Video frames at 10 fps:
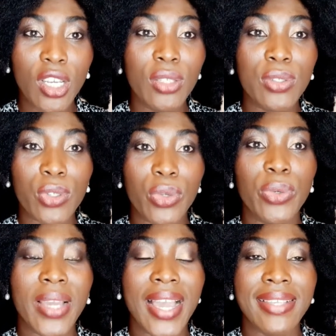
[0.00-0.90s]
so you
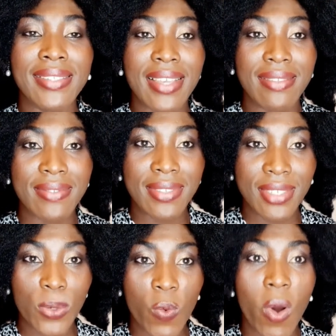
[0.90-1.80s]
guys can
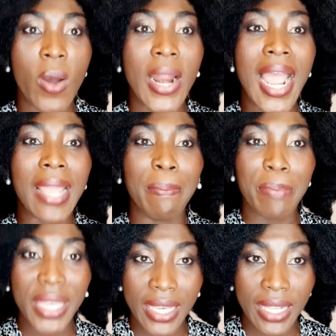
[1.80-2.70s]
see what I
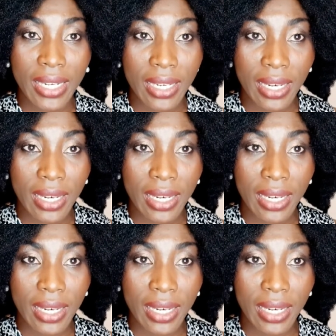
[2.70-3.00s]
mean.